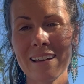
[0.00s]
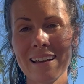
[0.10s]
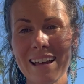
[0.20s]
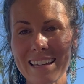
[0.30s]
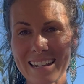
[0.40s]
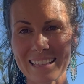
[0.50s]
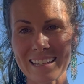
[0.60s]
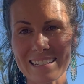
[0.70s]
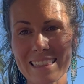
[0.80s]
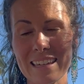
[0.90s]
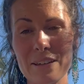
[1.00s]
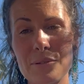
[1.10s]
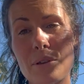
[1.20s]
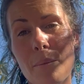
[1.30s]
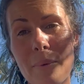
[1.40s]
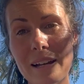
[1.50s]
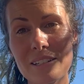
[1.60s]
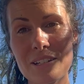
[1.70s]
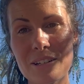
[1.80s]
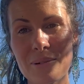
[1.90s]
Again, I'd like to thank you so
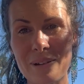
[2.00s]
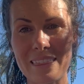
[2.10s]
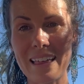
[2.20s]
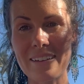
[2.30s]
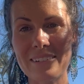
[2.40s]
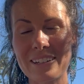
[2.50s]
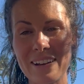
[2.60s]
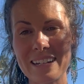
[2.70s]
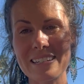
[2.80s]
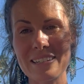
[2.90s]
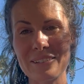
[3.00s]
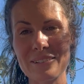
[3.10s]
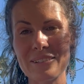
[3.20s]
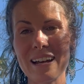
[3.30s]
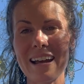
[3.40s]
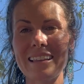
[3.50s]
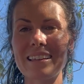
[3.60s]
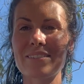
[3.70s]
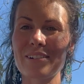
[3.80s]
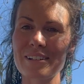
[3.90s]
much. With love and gratitude, I
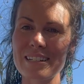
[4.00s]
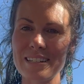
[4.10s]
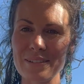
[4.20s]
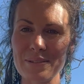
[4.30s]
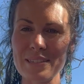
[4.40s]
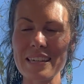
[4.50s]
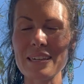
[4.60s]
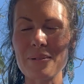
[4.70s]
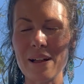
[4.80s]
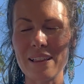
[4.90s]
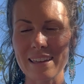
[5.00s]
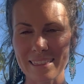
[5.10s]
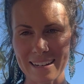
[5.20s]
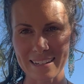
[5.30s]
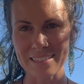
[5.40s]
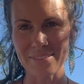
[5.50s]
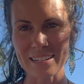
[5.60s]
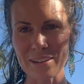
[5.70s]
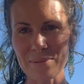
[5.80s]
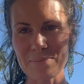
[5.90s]
look forward to seeing you all in the next
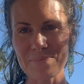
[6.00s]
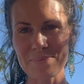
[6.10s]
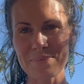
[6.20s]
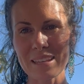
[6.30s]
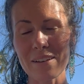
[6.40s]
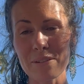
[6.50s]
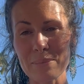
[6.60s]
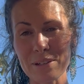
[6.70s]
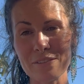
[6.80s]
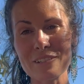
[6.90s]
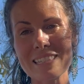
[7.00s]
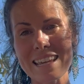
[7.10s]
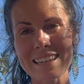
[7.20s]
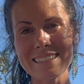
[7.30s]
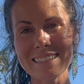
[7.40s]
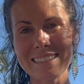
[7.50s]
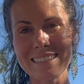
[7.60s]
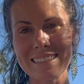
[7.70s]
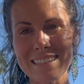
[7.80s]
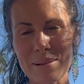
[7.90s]
video. Have a beautiful day.
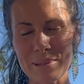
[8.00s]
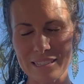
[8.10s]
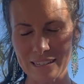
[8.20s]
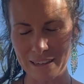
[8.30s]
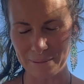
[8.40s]
Namaste.